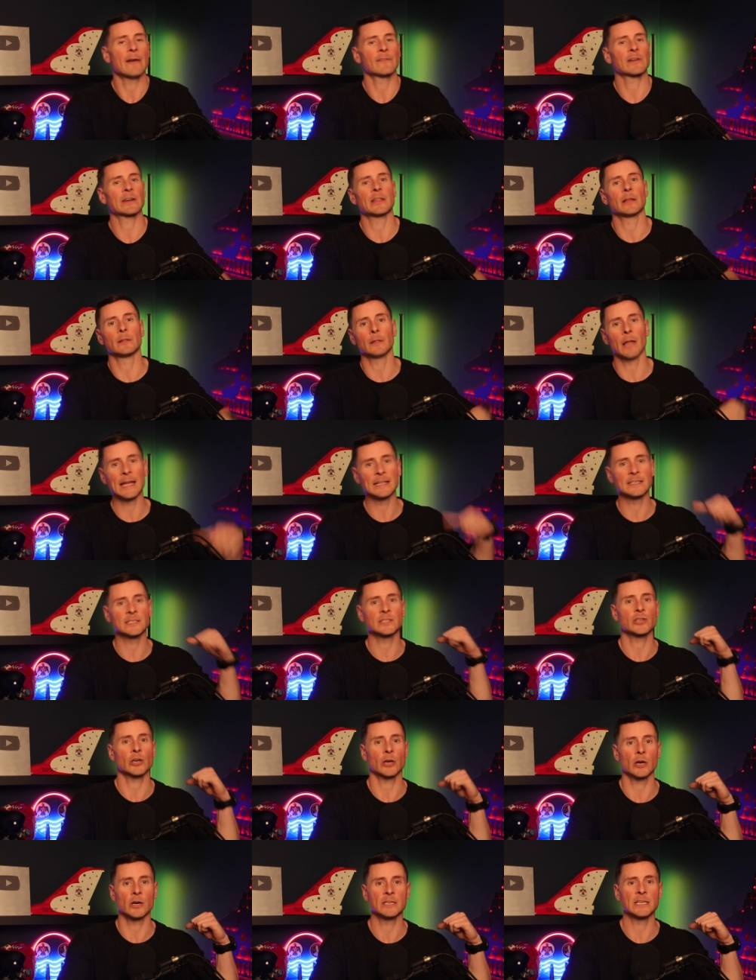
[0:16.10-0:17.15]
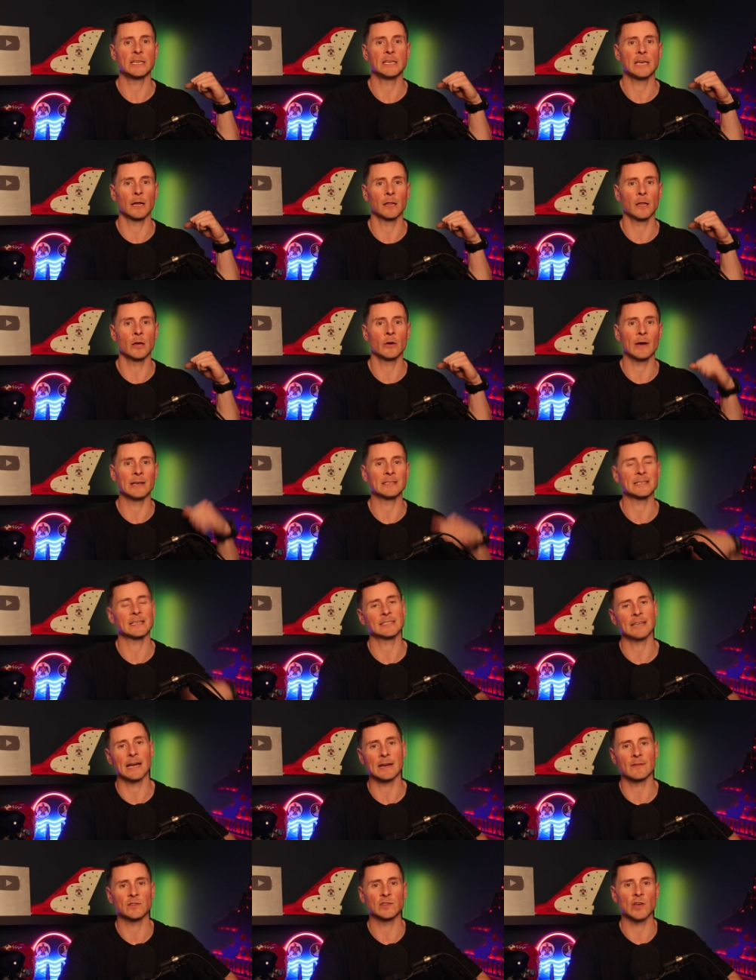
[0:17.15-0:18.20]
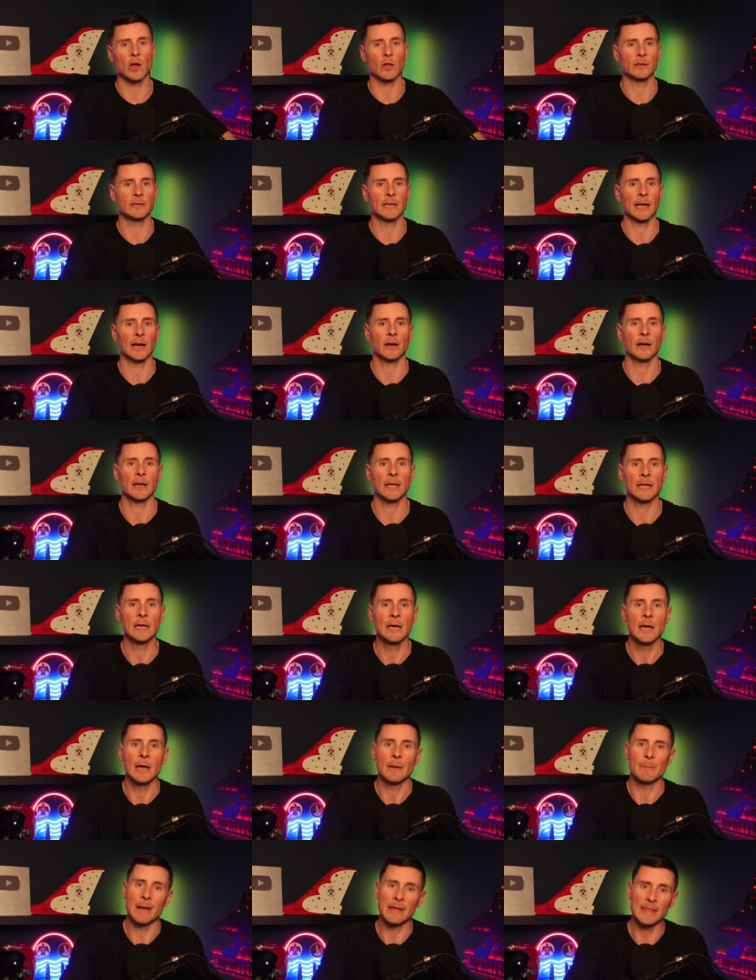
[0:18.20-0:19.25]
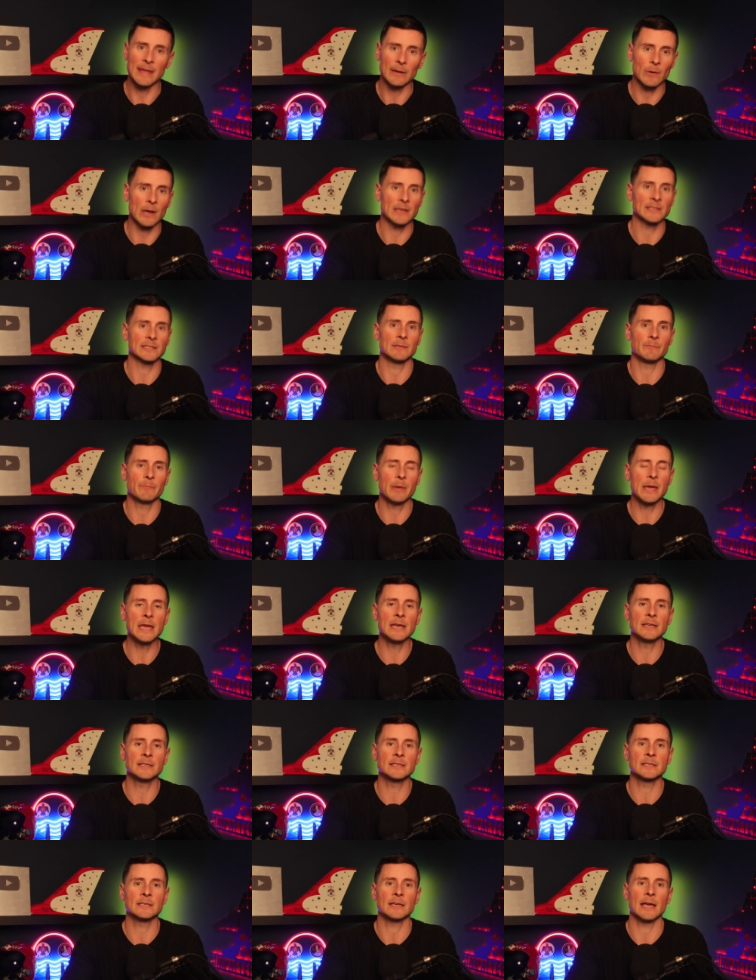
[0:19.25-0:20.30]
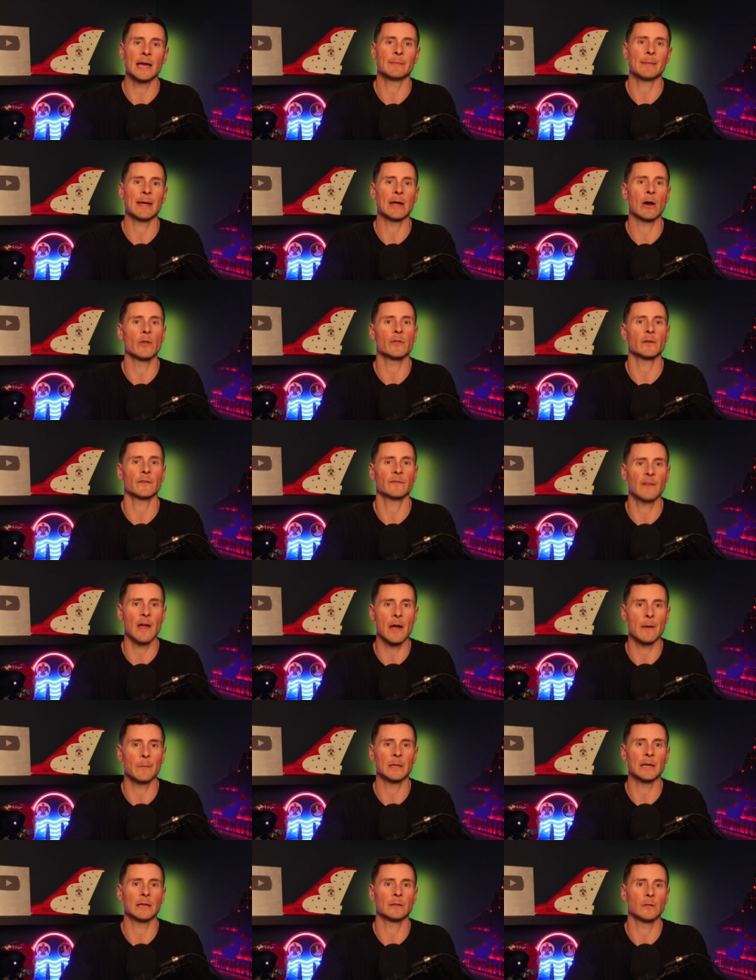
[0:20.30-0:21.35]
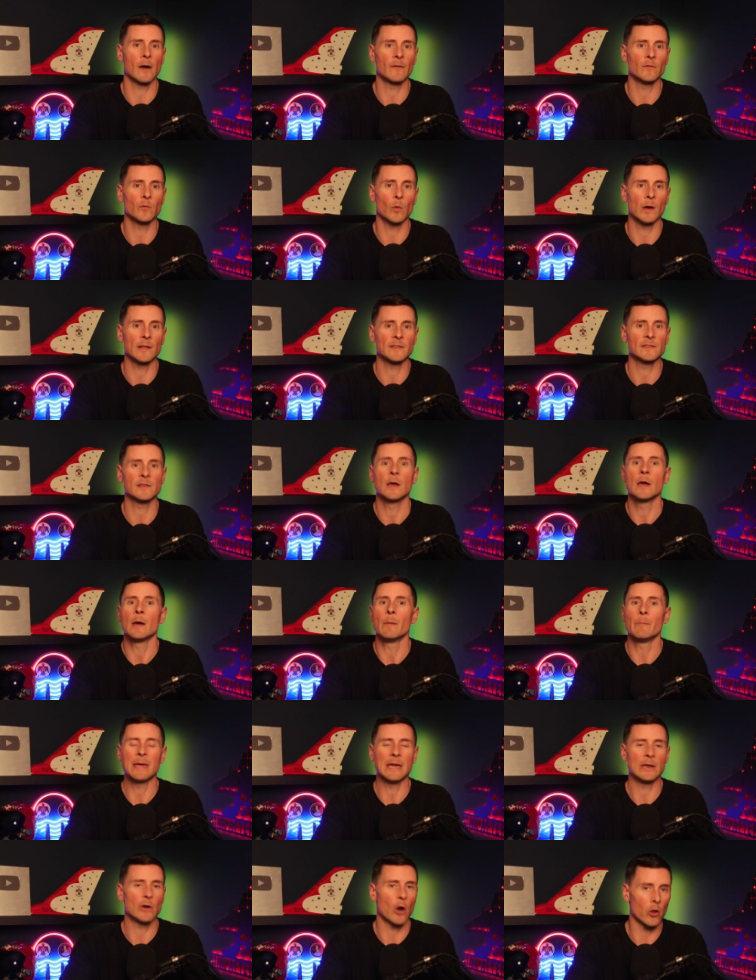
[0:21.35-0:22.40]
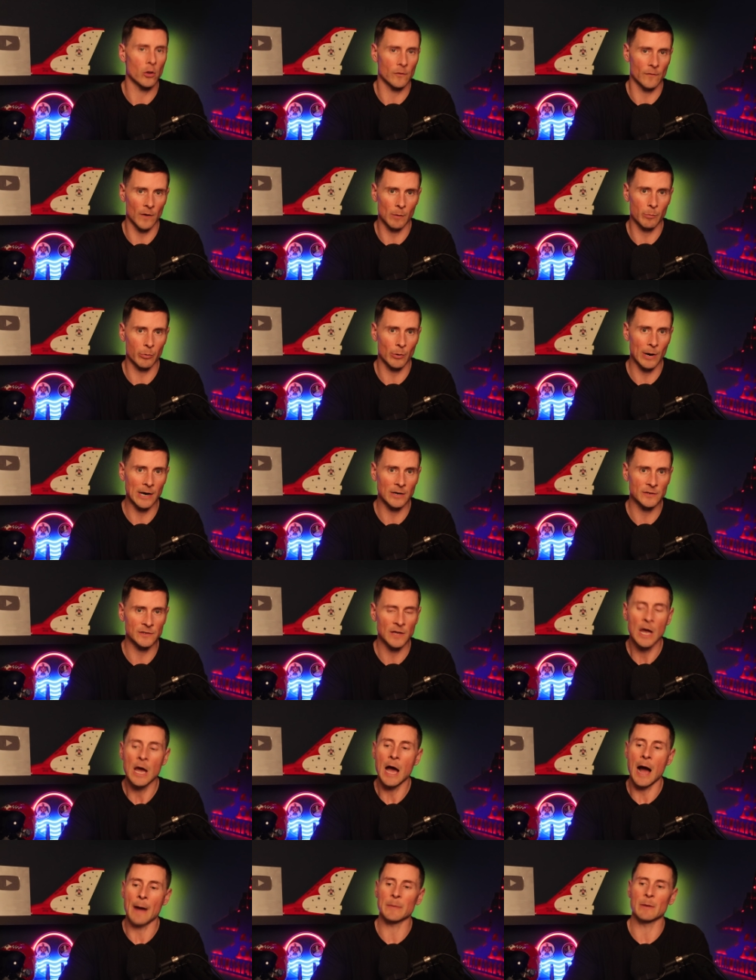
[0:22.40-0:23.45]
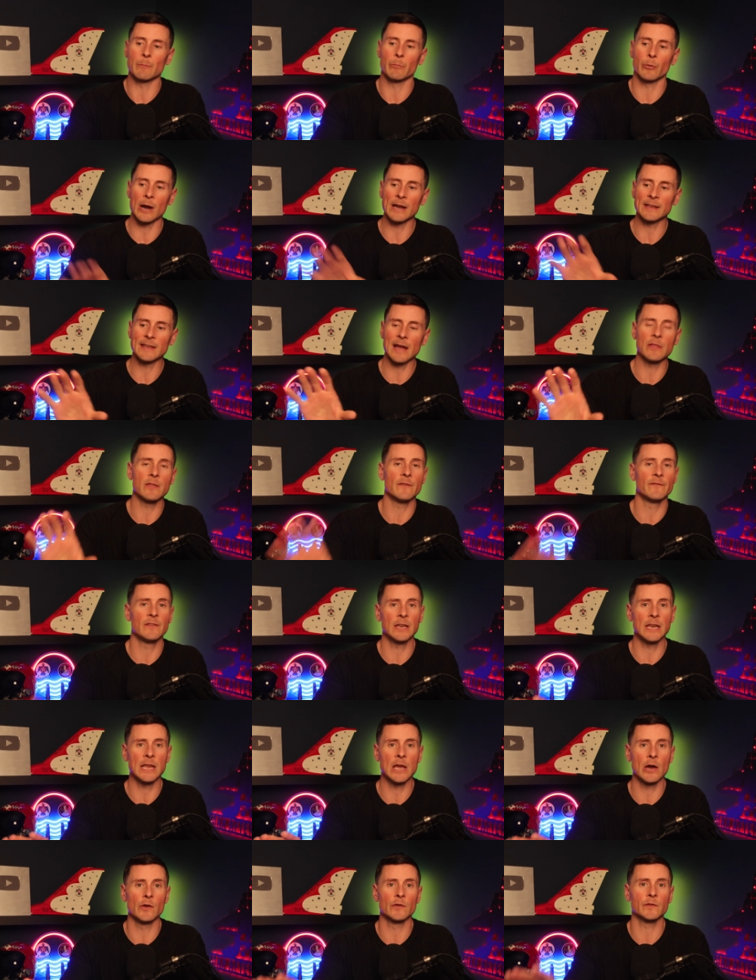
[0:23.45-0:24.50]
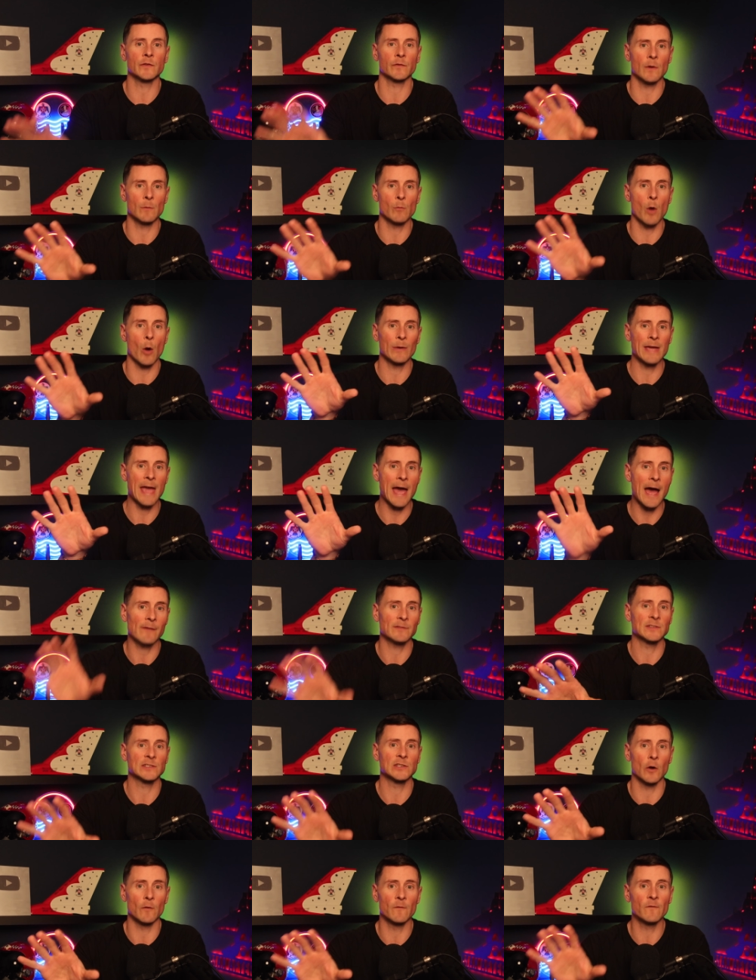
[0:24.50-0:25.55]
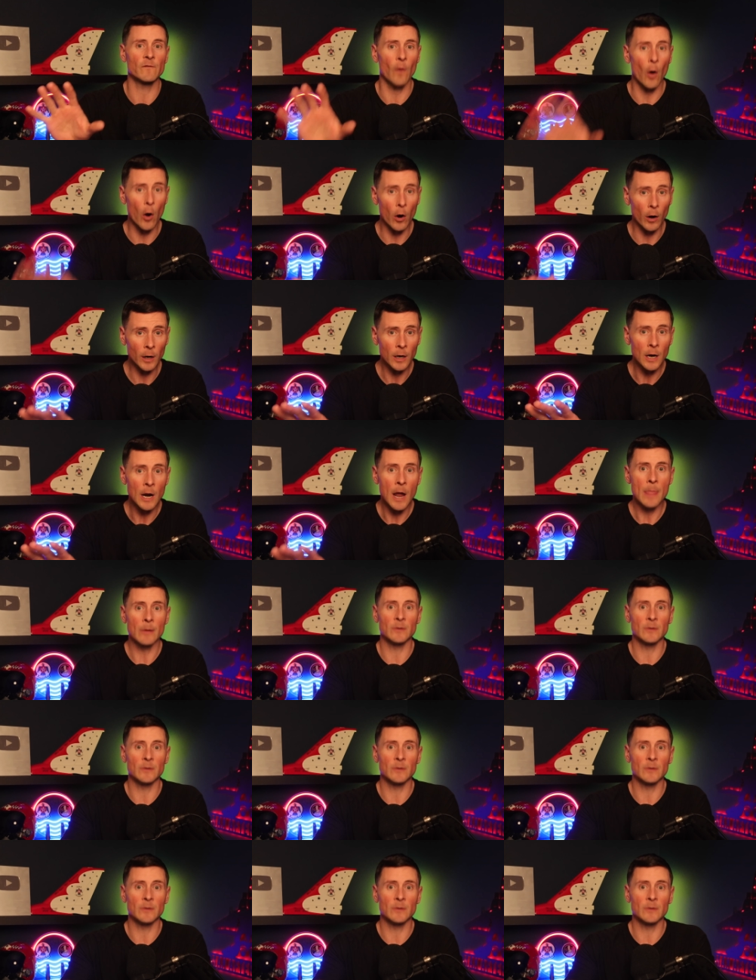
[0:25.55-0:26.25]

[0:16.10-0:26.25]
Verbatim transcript: I've got the lights turned to yellow as a sign of solidarity. May they rest in peace, and may all their family and loved ones be in all of our prayers. I'm going to break down the videos from what we have so far.